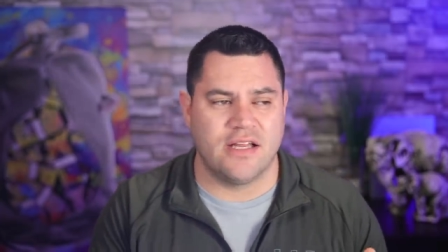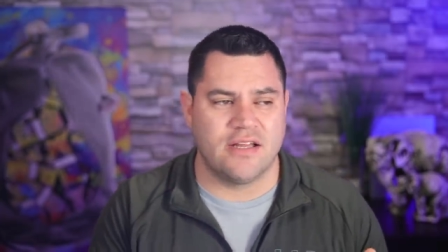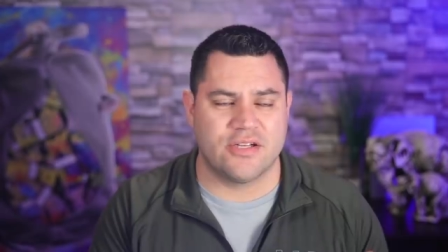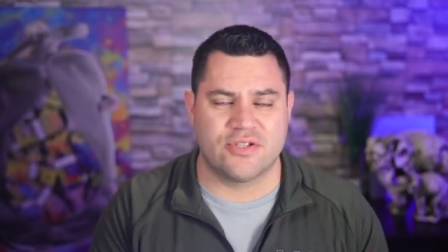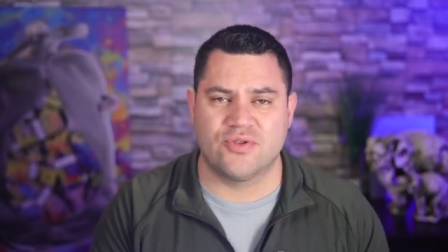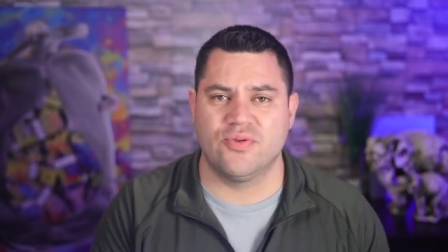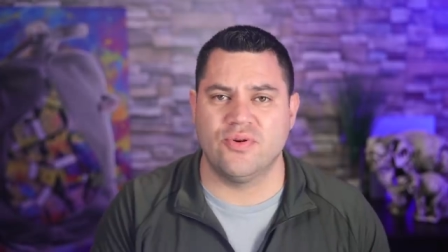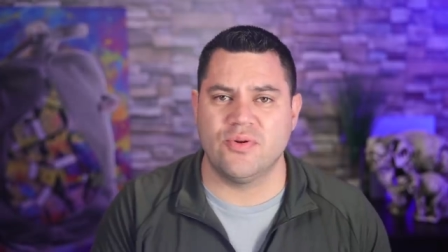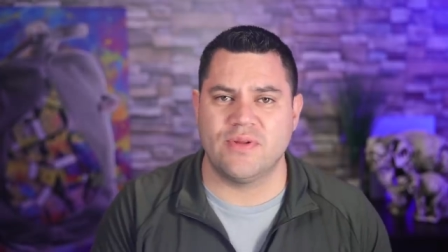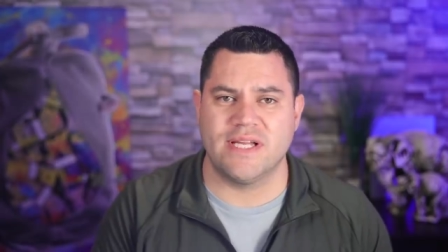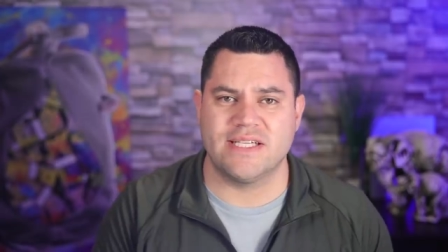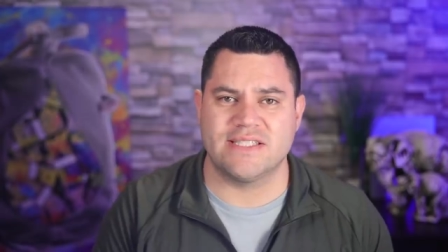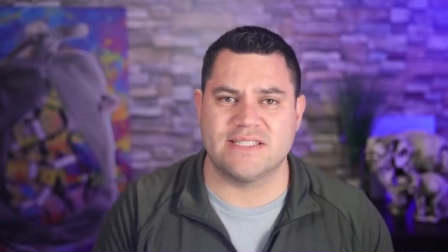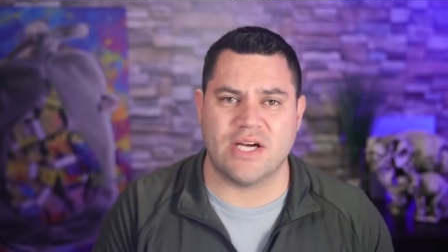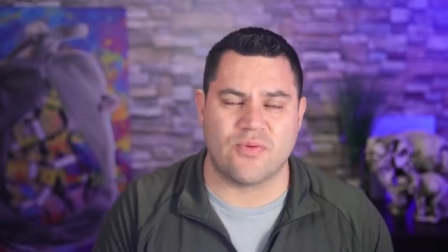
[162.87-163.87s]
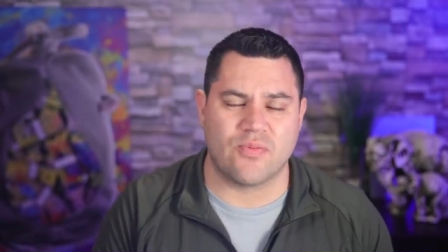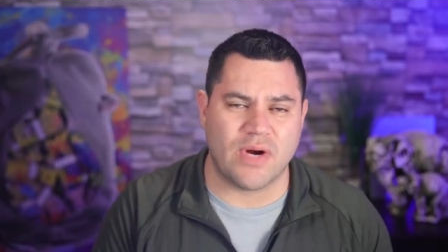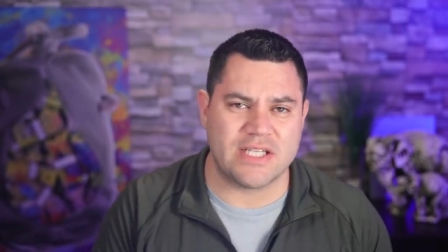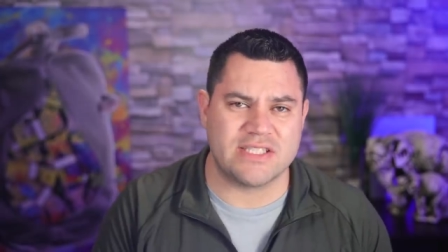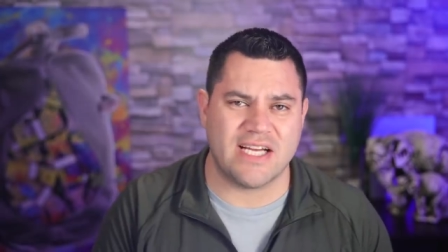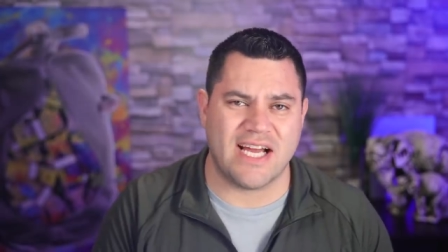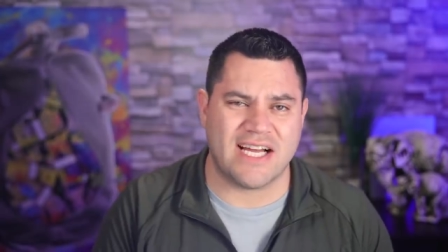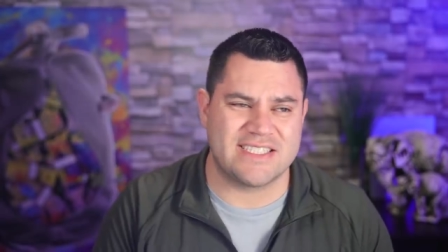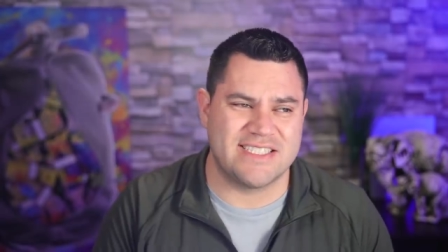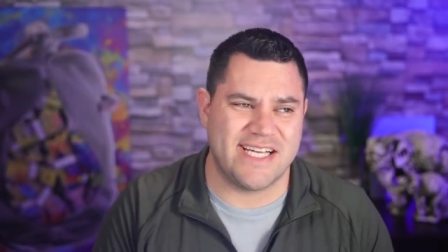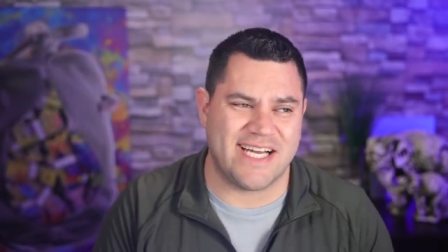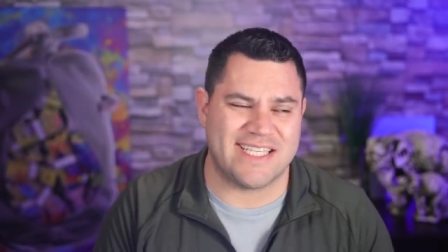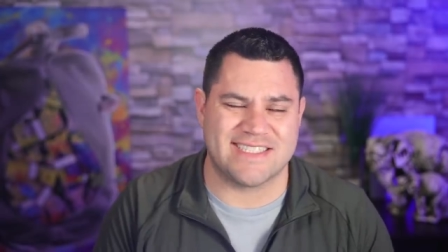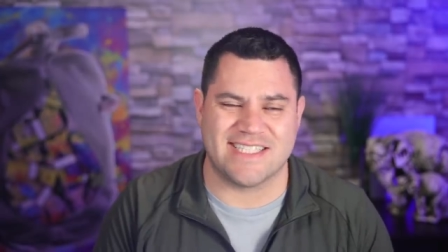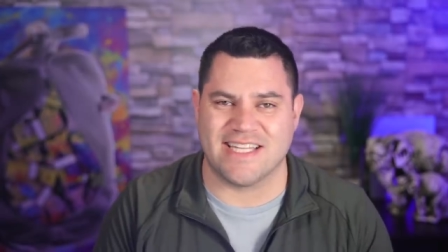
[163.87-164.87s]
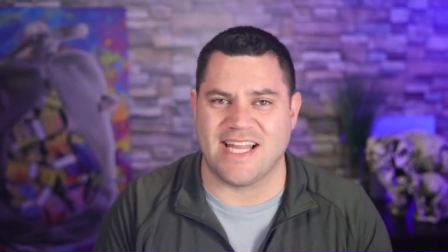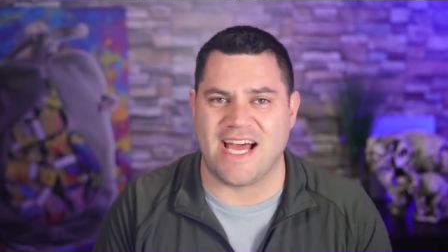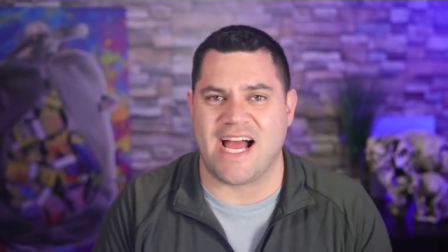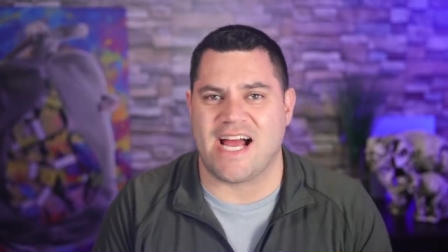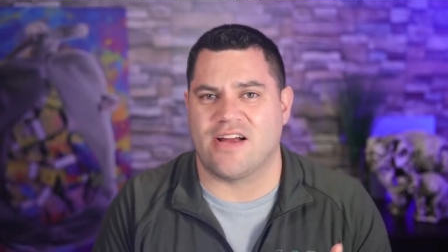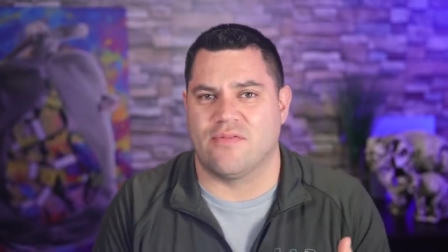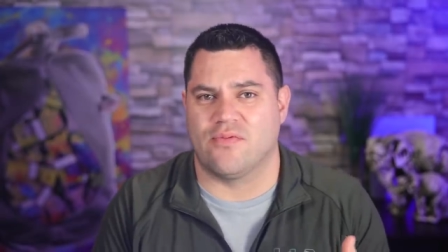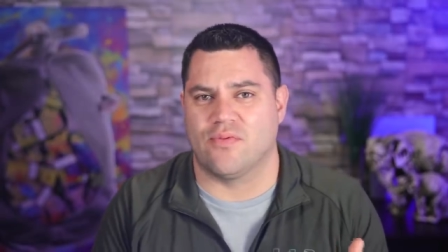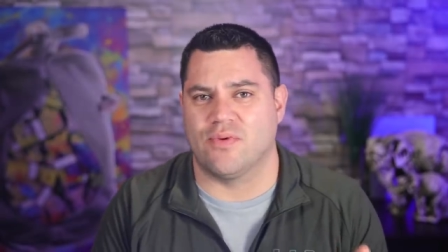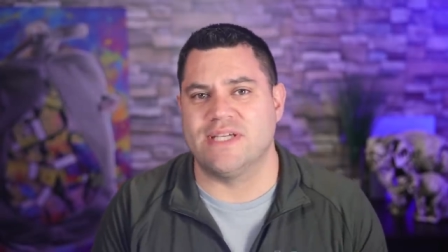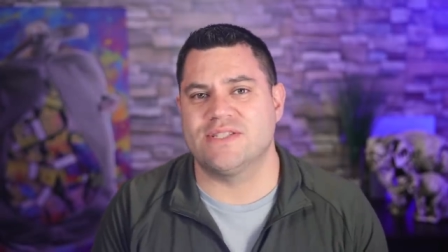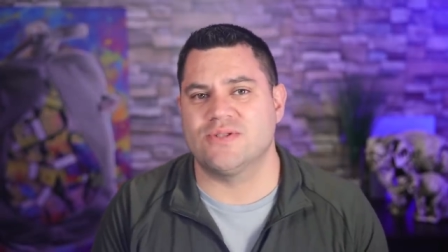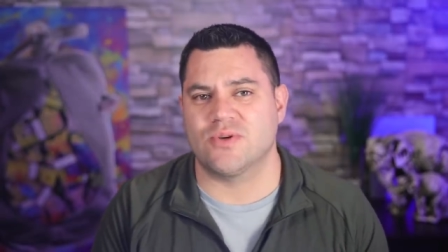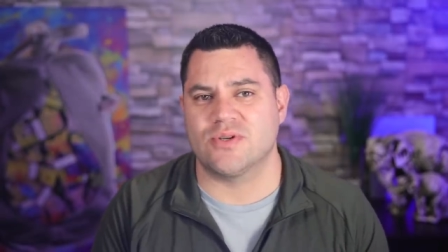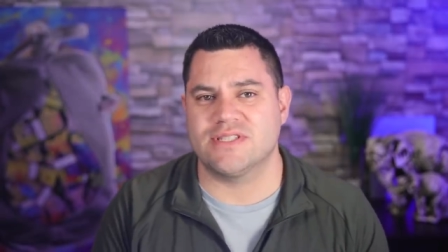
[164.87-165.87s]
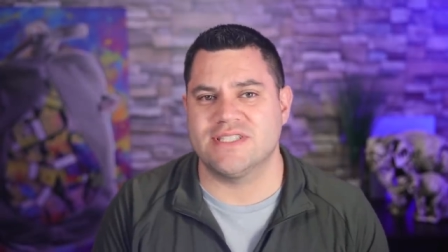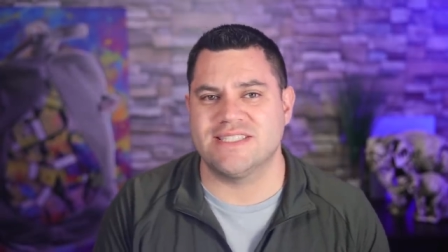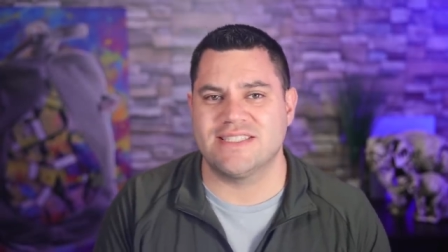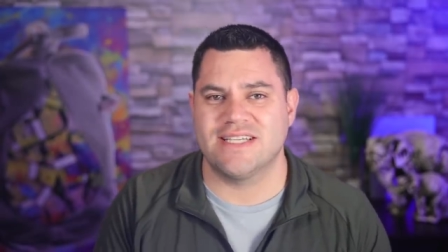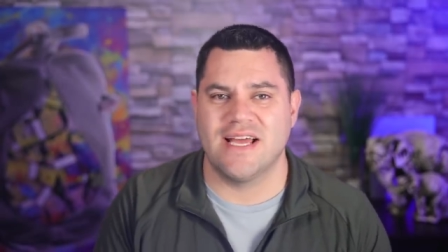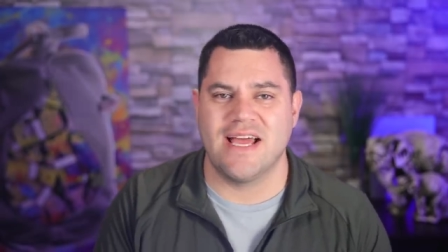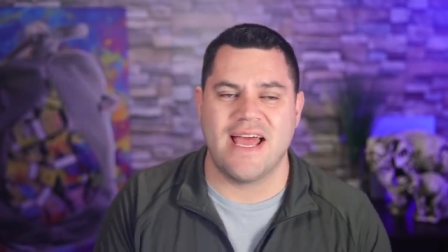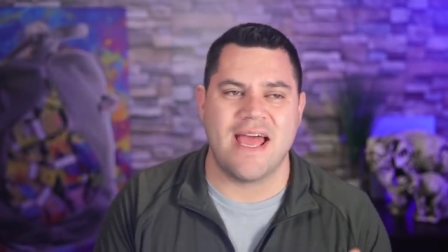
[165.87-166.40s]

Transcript: The truth is that Russia actually has a lack of resources,